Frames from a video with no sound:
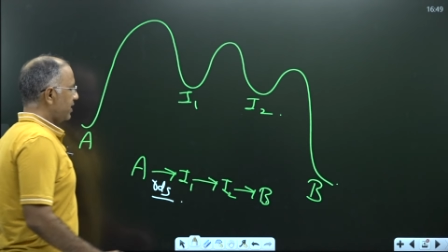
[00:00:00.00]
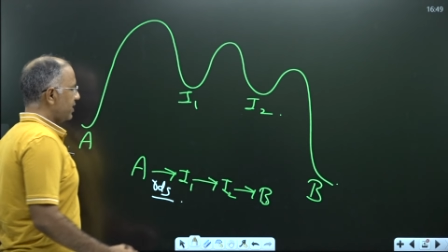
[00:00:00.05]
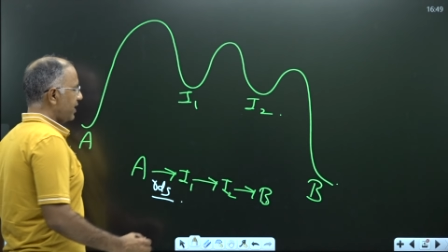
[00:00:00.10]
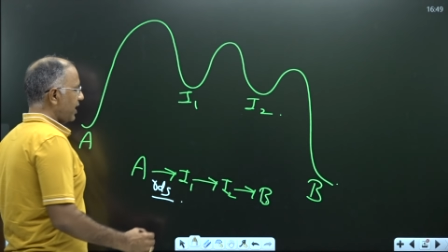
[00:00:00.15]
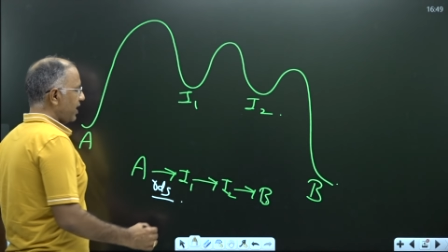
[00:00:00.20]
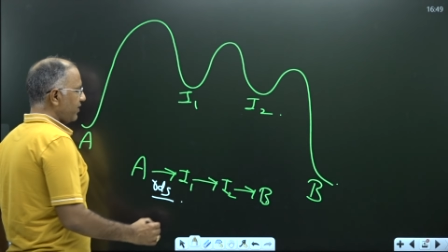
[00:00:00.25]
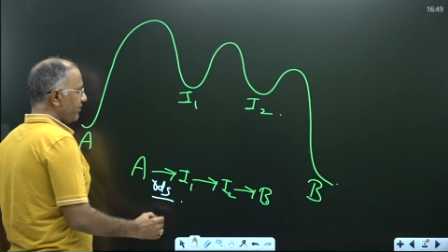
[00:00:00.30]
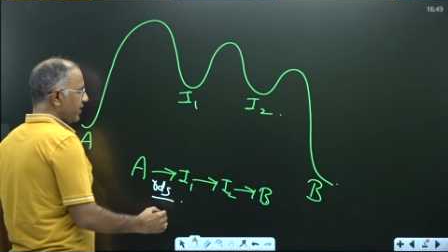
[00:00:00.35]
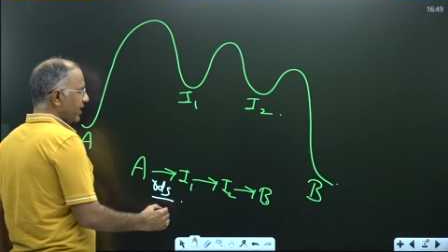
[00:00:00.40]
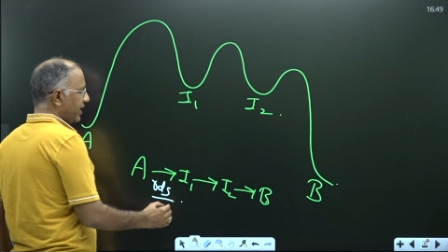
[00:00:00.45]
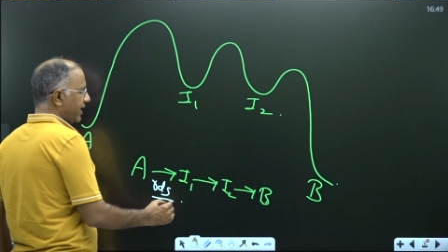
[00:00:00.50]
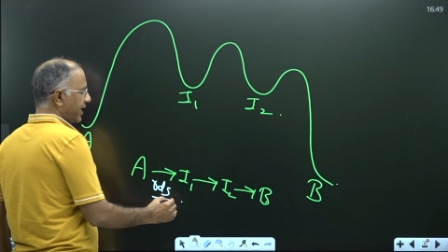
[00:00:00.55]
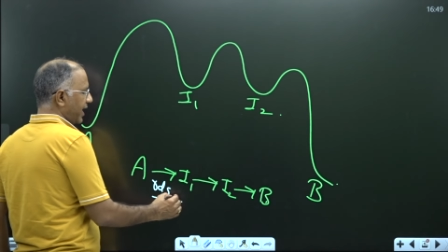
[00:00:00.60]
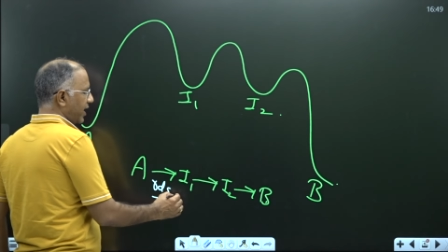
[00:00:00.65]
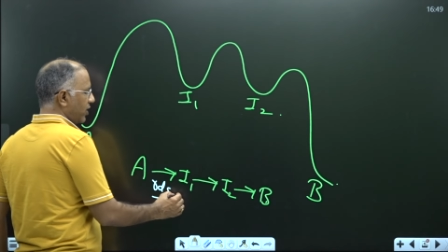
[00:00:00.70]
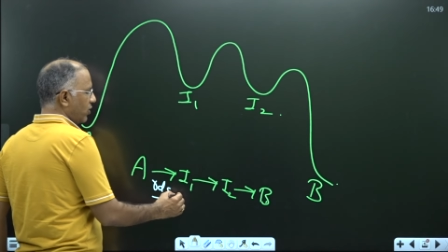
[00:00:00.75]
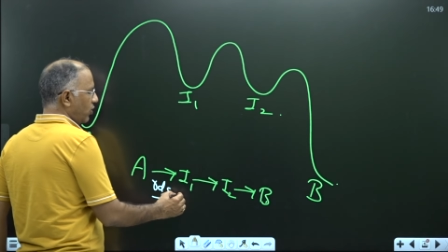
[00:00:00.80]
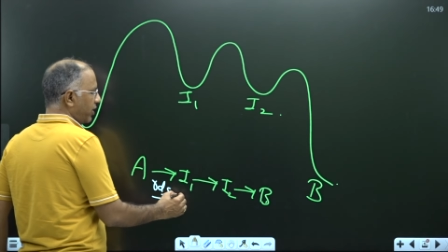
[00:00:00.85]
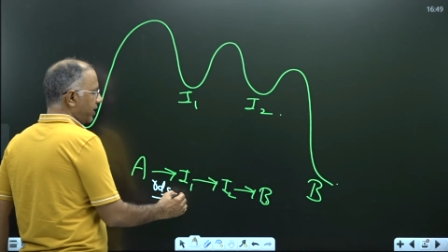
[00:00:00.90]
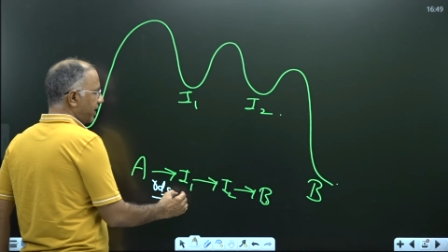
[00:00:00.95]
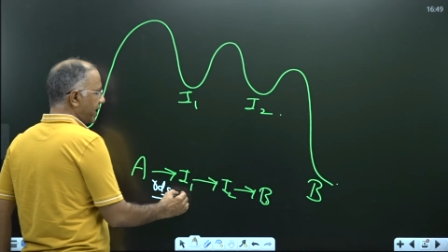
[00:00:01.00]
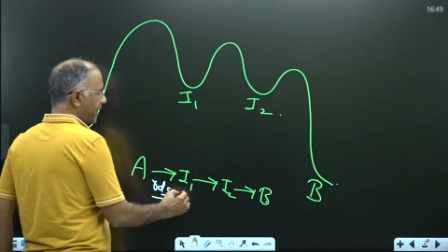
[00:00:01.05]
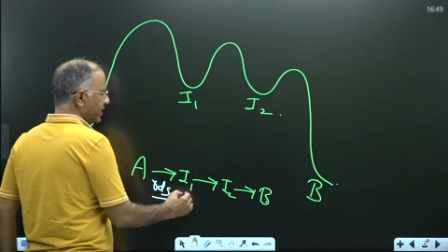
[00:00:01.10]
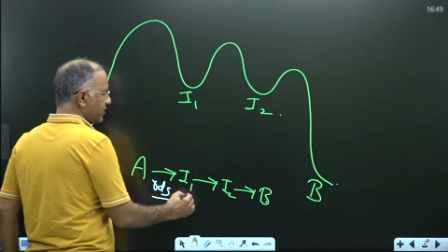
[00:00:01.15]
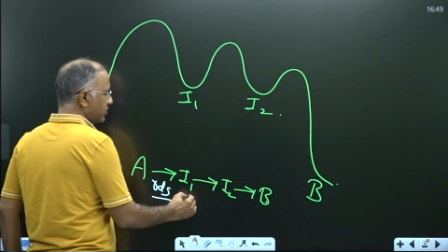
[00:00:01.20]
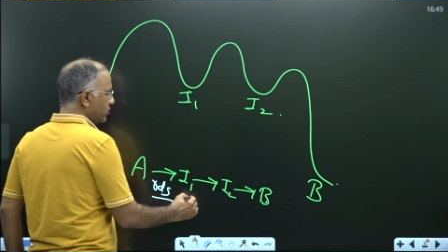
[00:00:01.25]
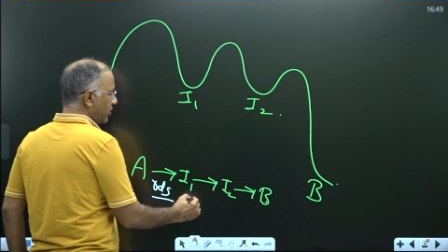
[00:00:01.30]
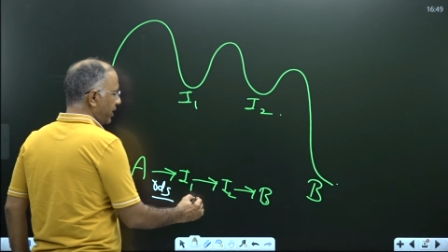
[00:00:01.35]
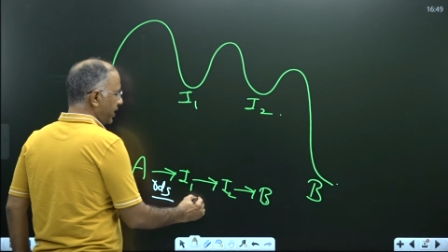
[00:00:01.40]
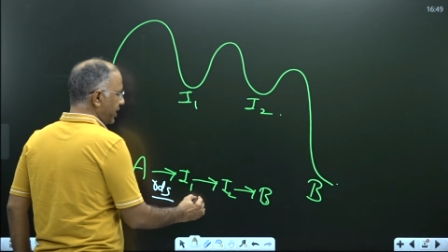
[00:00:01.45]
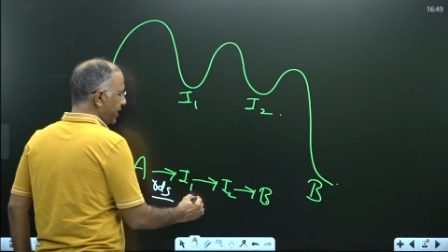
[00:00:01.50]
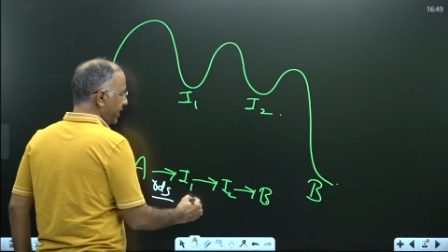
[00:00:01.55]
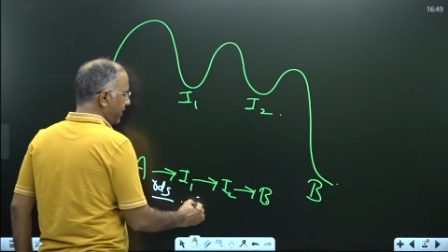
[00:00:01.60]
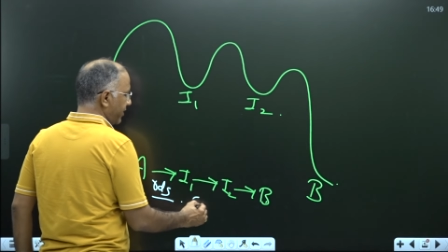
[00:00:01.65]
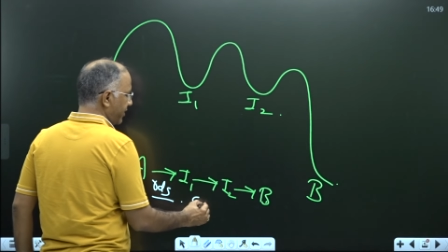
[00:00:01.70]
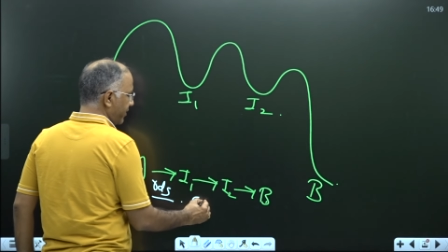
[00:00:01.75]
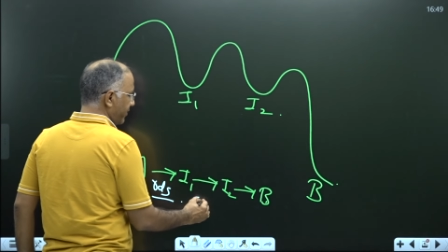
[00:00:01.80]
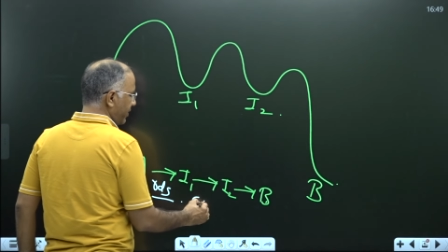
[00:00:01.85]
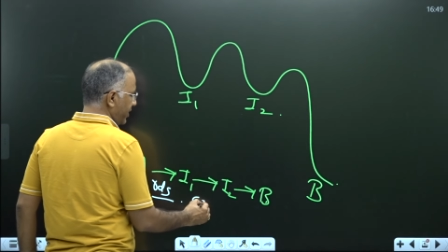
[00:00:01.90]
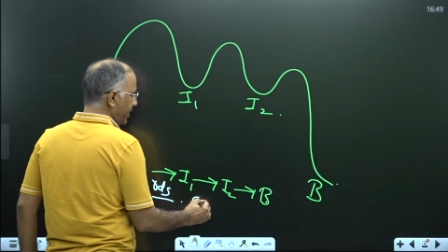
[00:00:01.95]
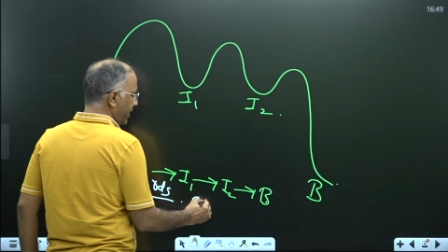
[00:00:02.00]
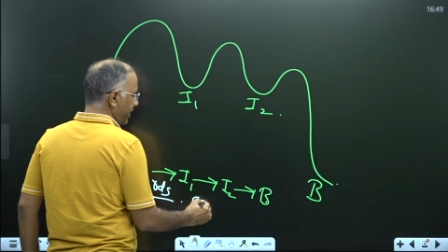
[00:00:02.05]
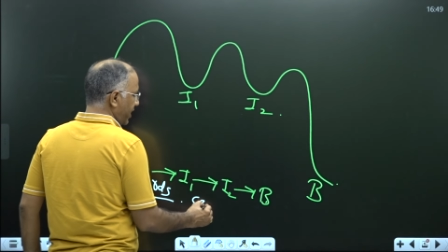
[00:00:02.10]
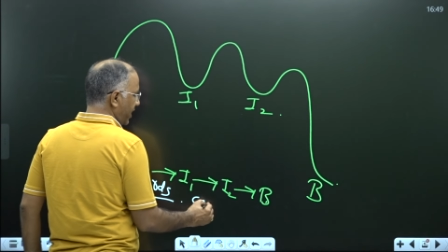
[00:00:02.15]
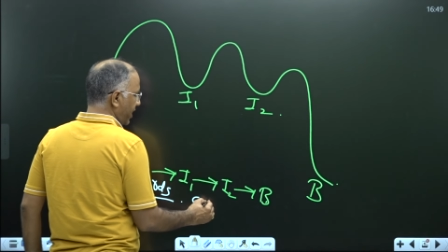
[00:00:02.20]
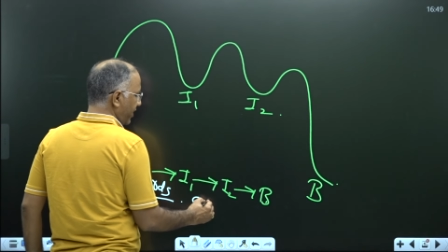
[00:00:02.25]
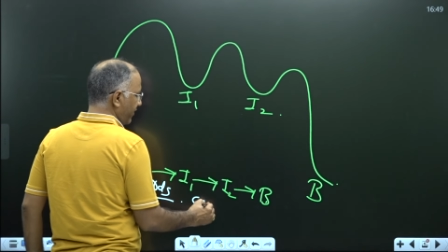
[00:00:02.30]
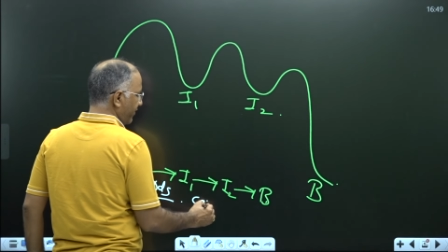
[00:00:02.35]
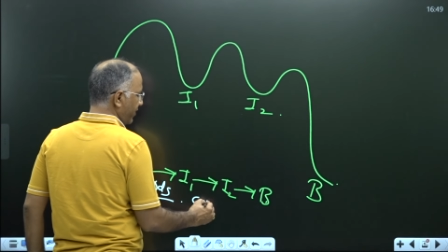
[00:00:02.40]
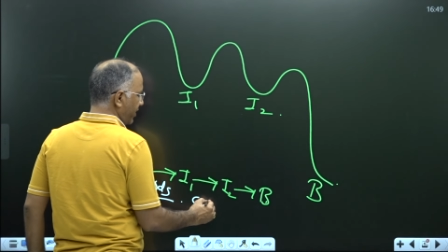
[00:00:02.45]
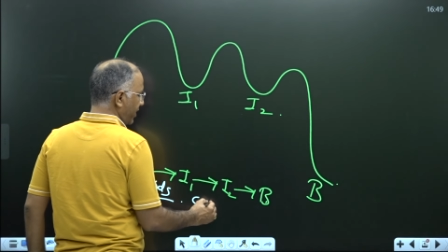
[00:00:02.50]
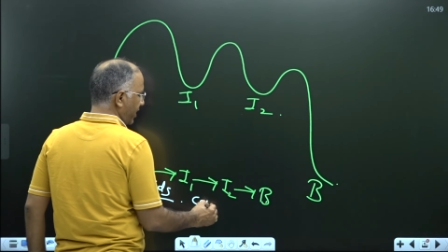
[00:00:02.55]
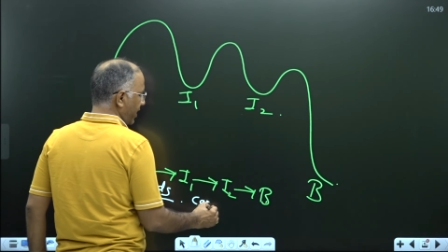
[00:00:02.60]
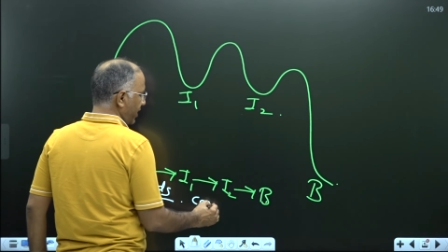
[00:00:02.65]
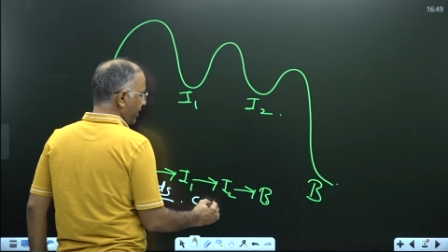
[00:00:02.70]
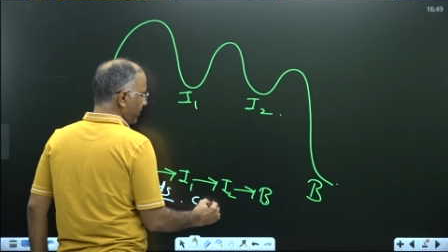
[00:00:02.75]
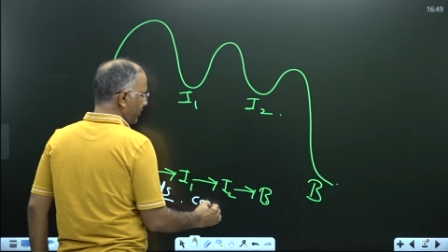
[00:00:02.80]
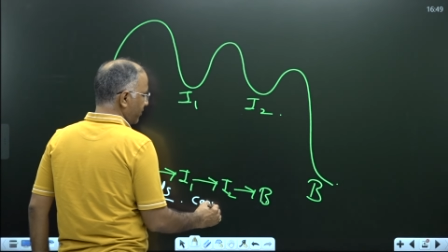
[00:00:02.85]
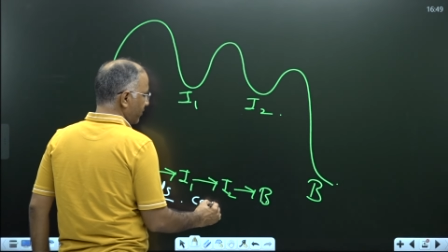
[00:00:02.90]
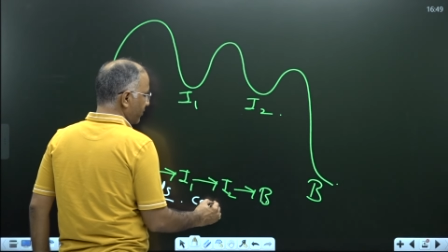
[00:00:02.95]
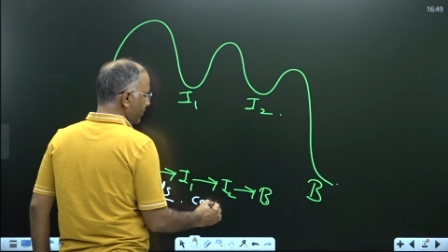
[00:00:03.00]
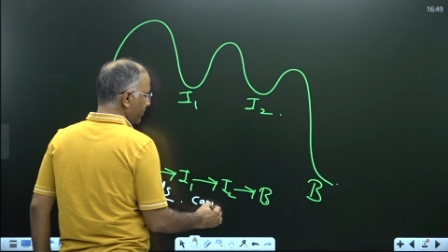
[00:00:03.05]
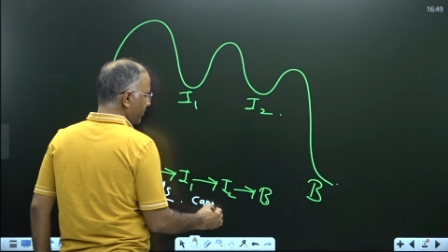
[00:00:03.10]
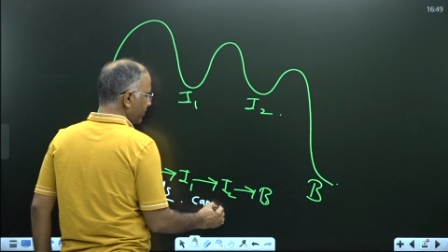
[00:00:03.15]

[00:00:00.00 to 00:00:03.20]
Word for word: then we cannot isolate intermediate I1, I2.